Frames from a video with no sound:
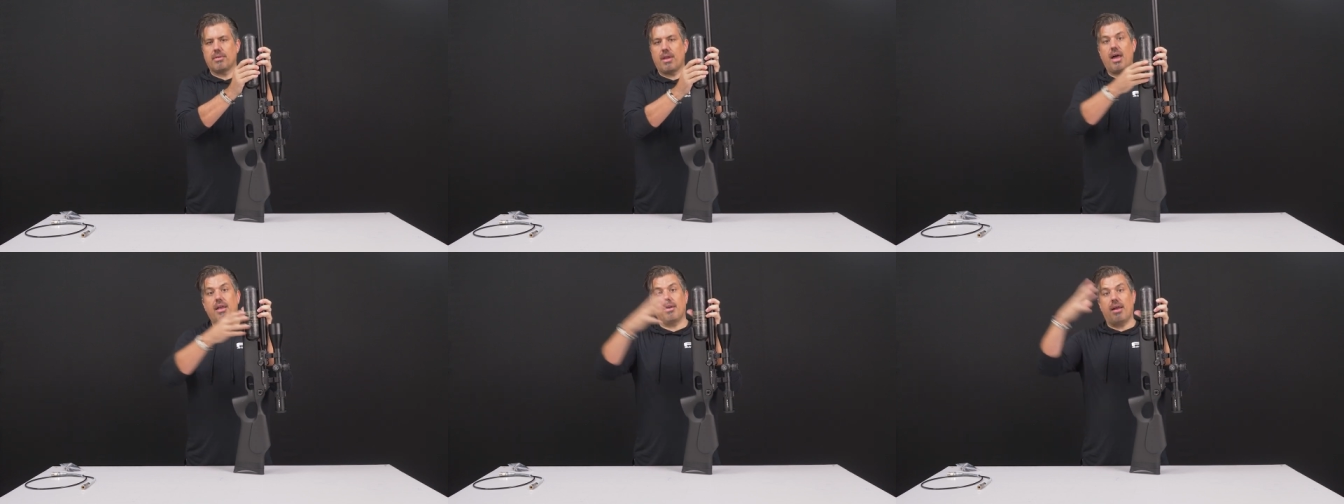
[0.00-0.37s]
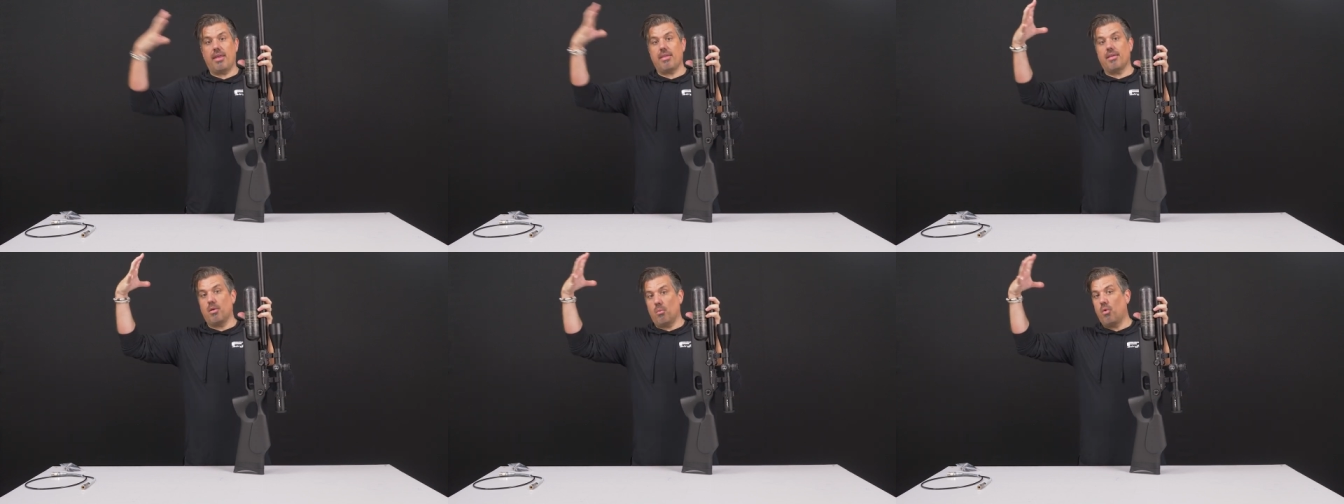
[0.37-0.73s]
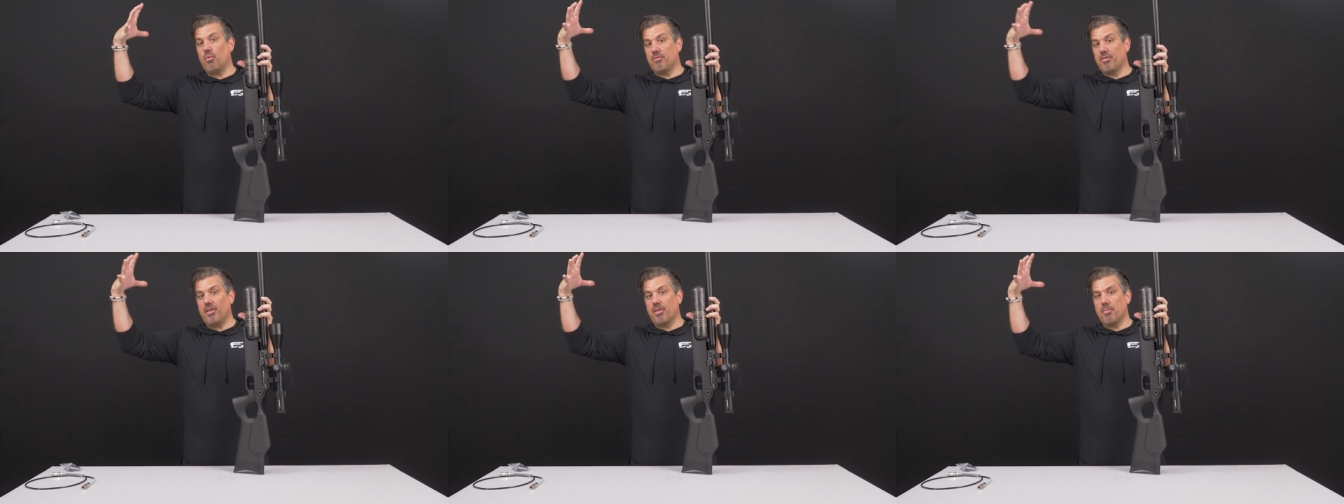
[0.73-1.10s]
Not, not, it
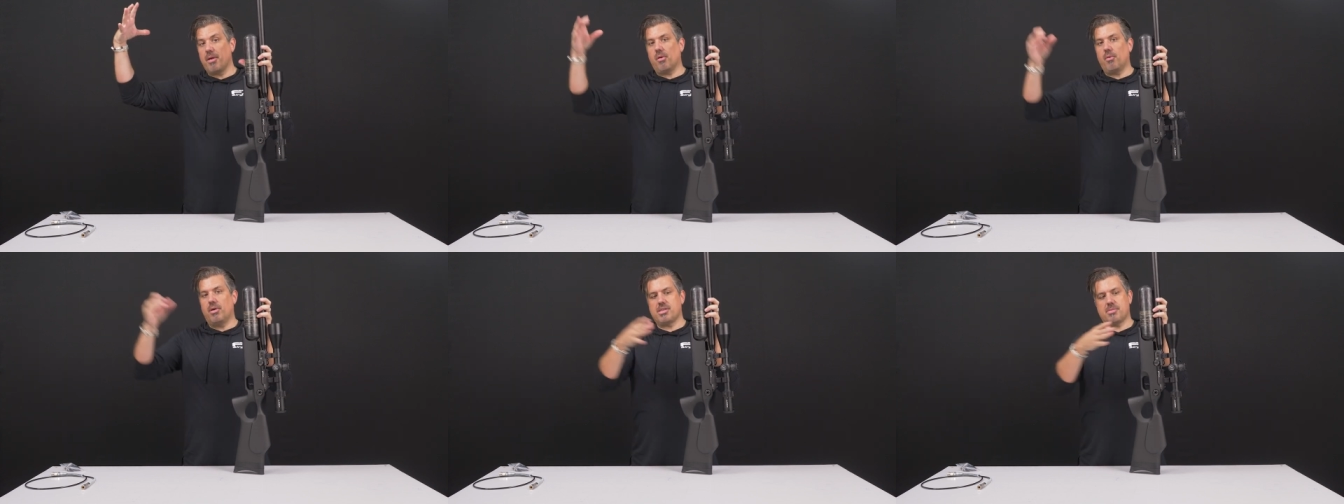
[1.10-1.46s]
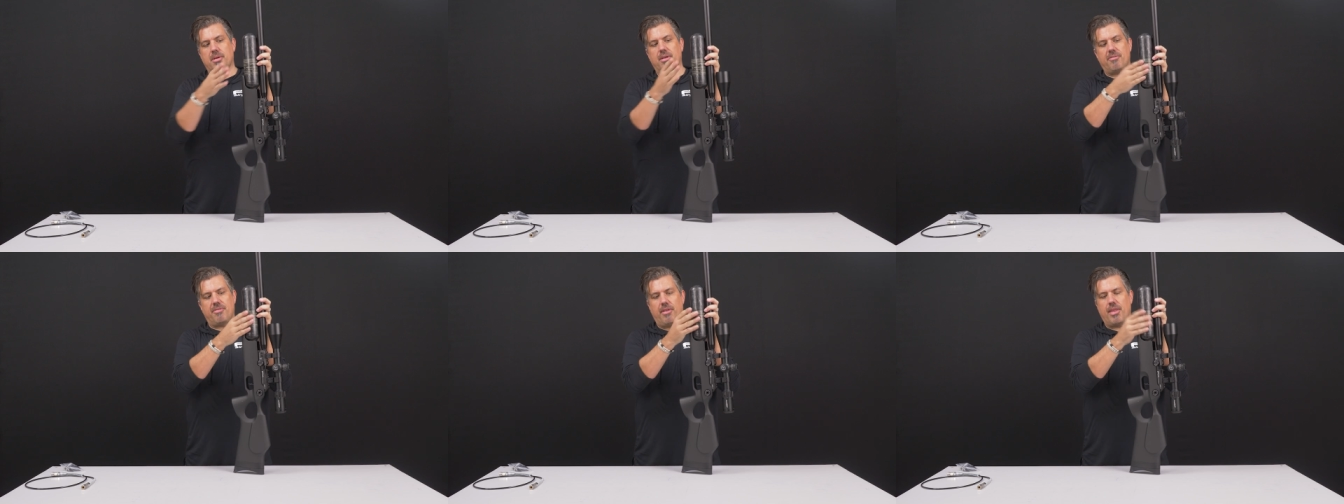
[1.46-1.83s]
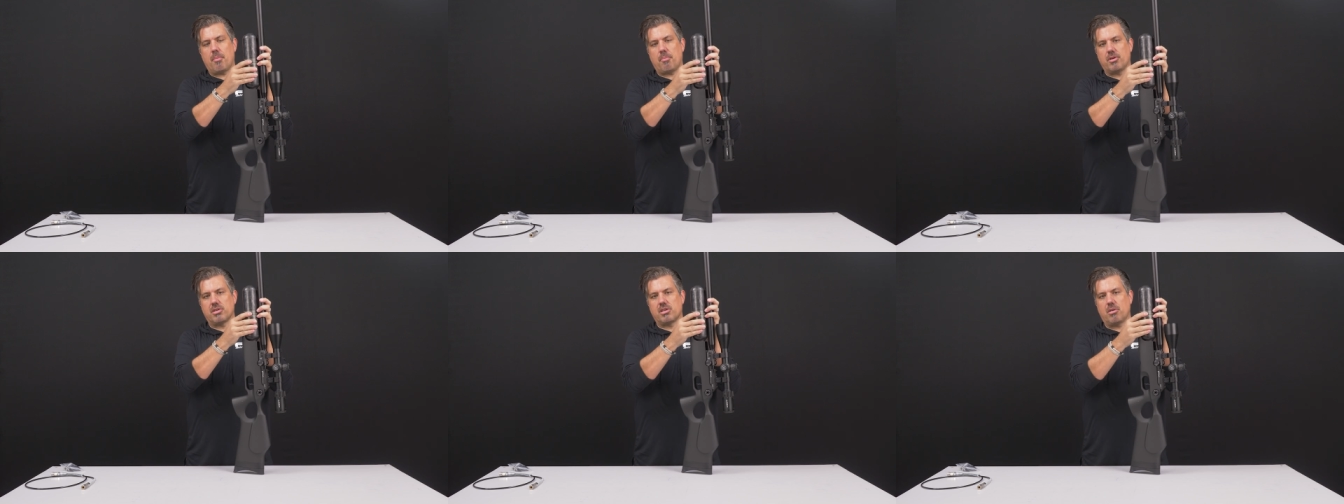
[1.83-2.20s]
won't fill the big ones, but it'll fill
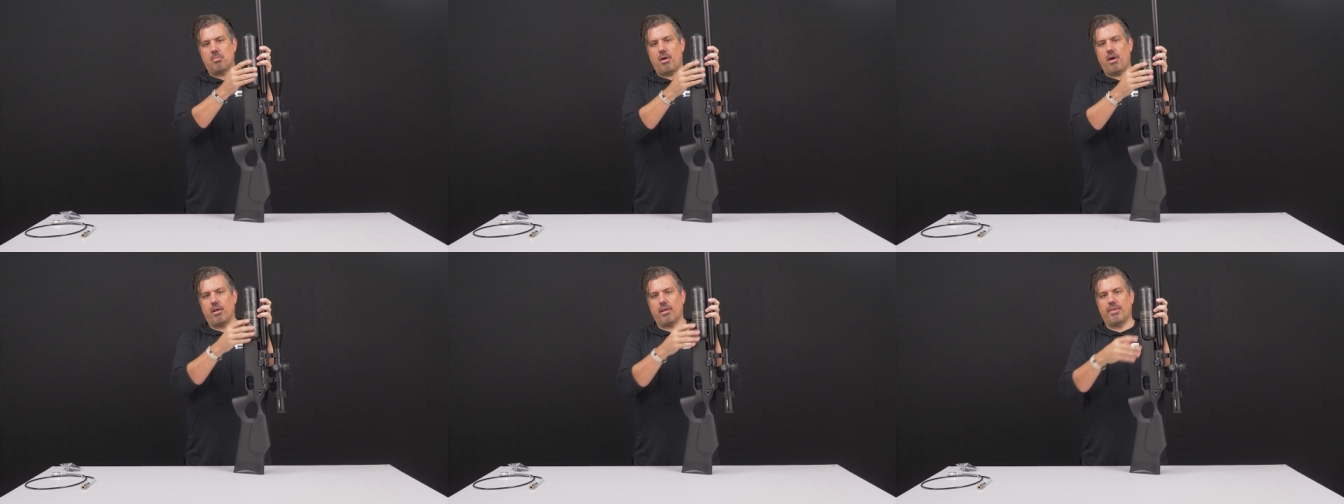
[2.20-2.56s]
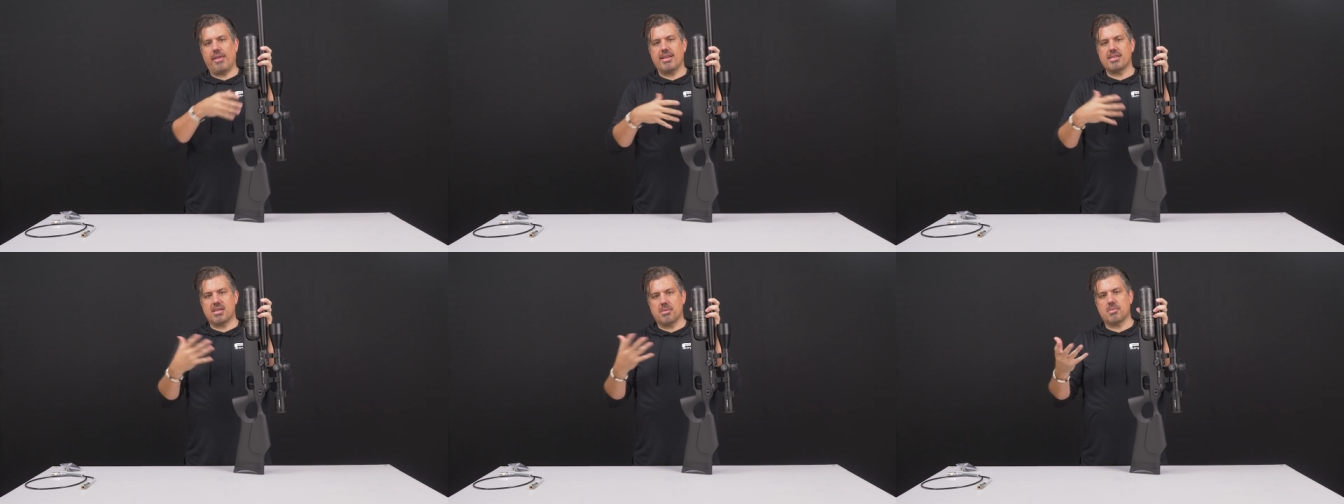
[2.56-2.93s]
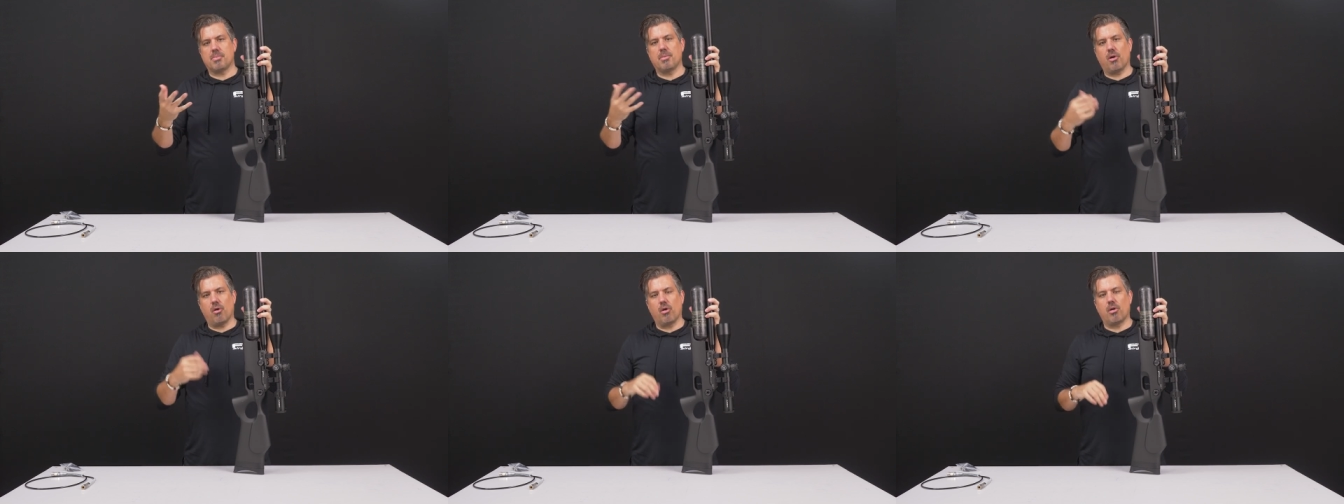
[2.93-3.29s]
that personal bottle and that seems to
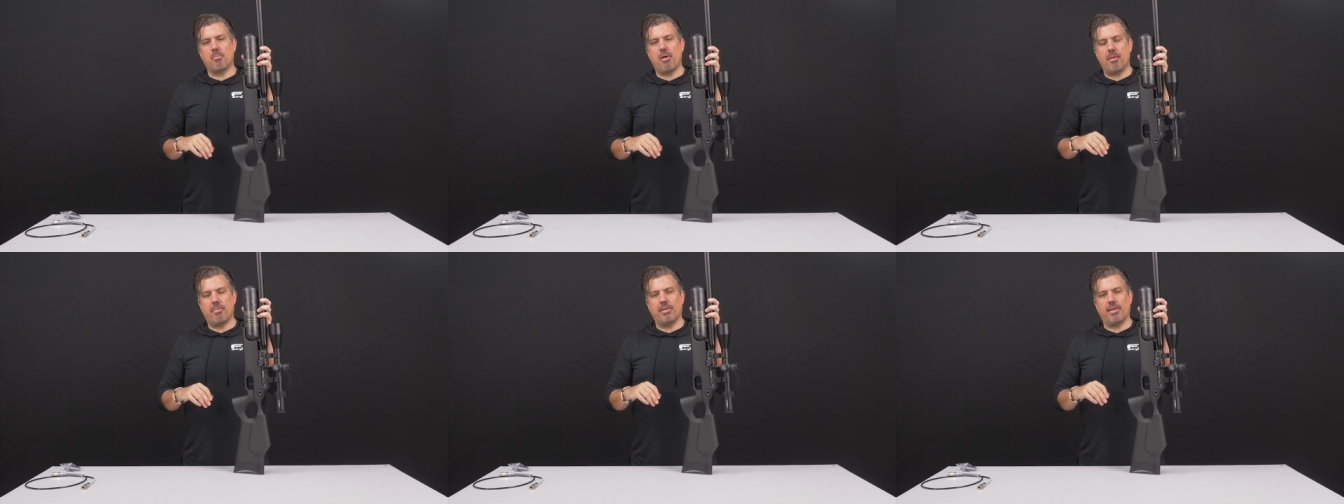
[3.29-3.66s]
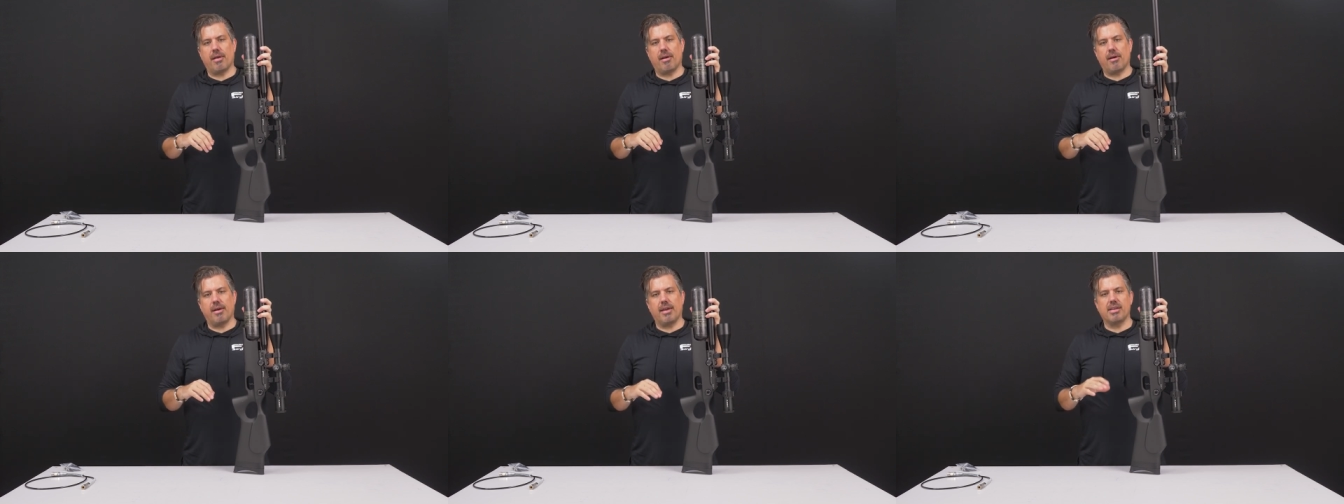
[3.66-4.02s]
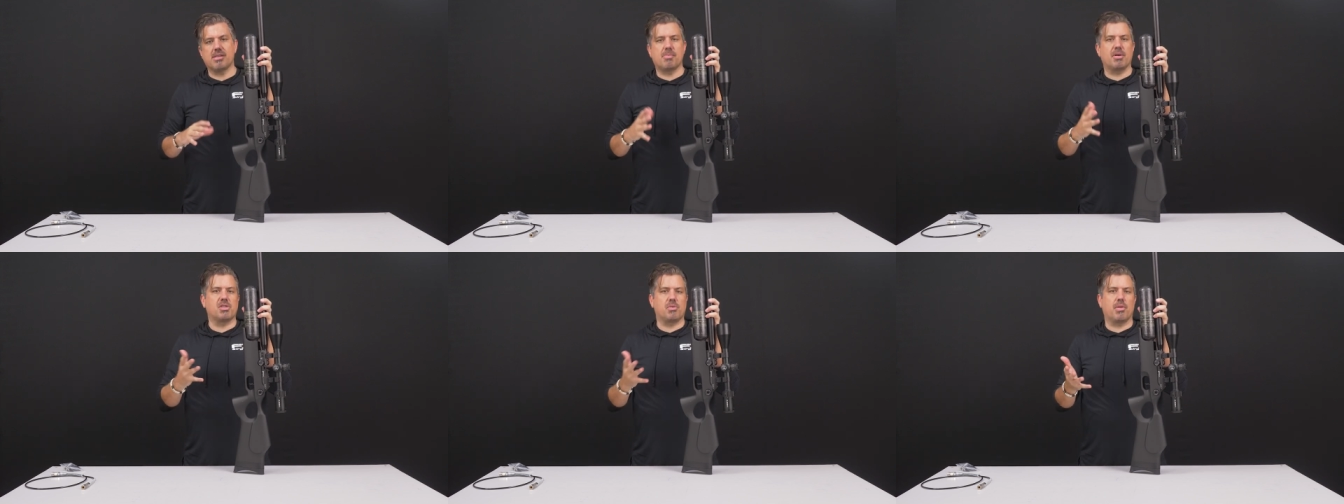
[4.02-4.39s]
be growing in popularity,
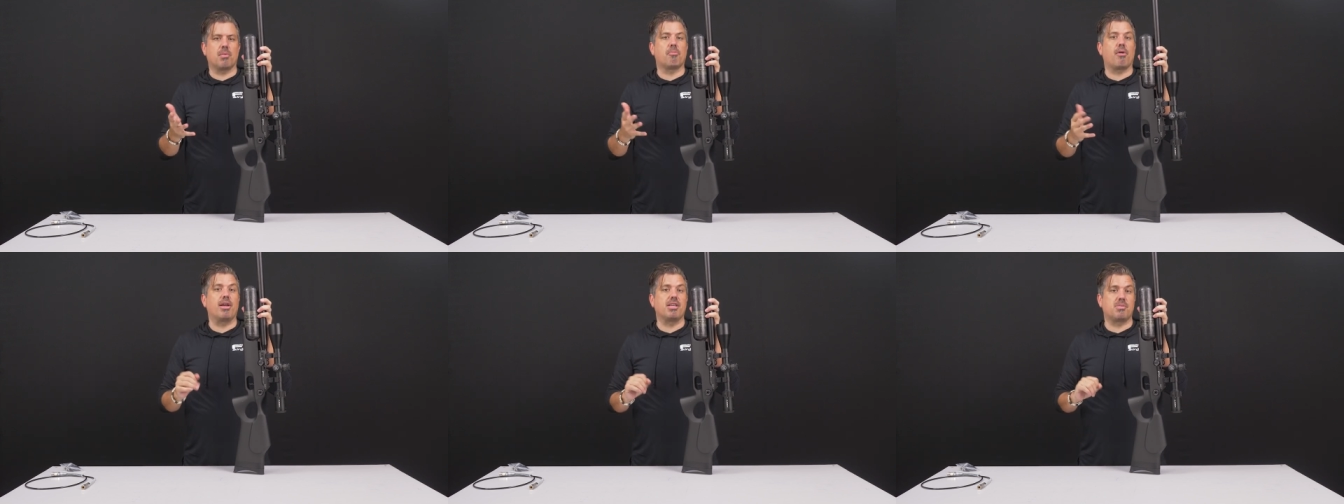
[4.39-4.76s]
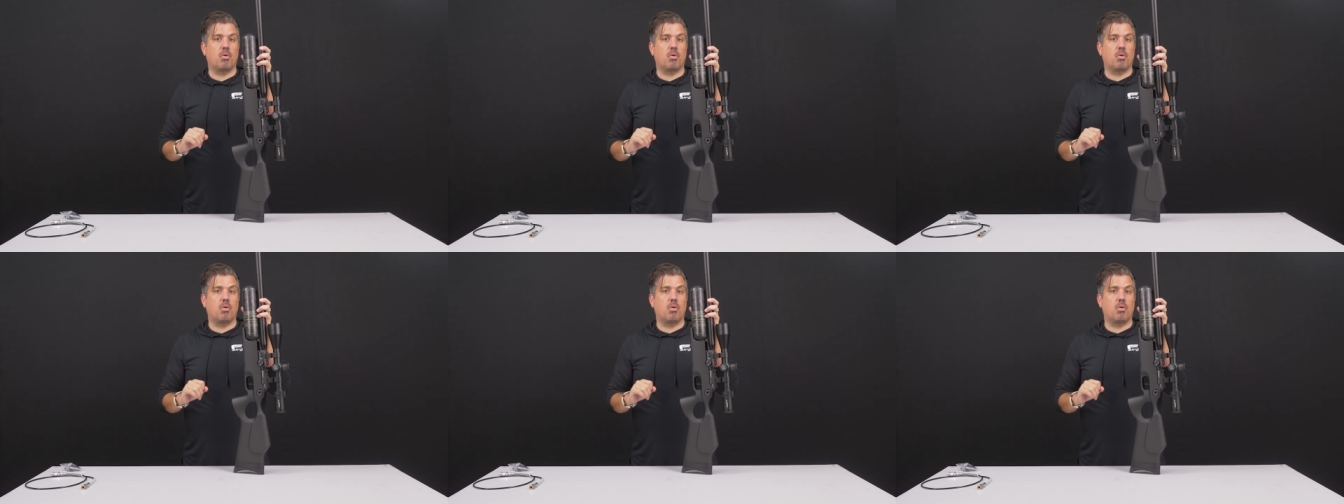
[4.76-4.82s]
especially with the price